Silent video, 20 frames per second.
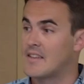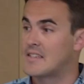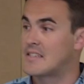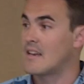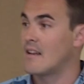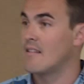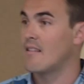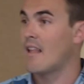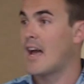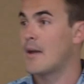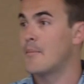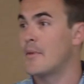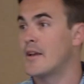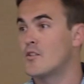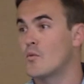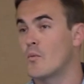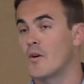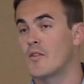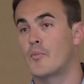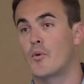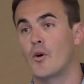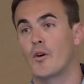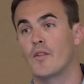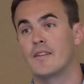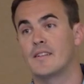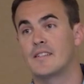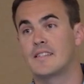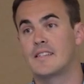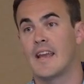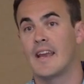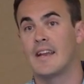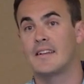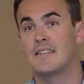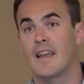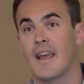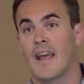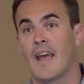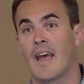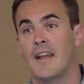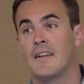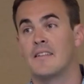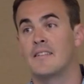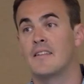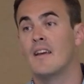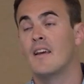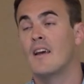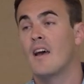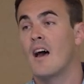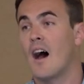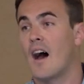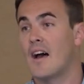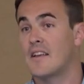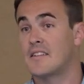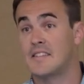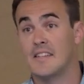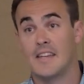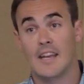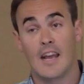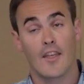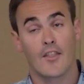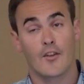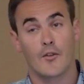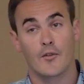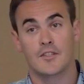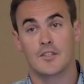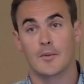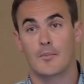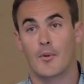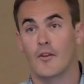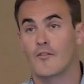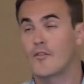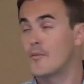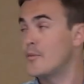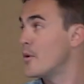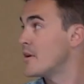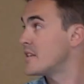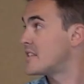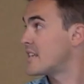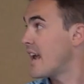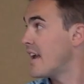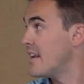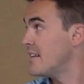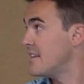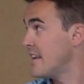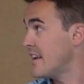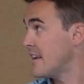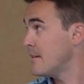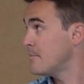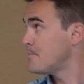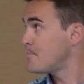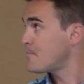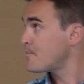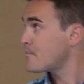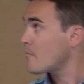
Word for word: This is an alignment with Portland State and uh, CEGA through support from USAID.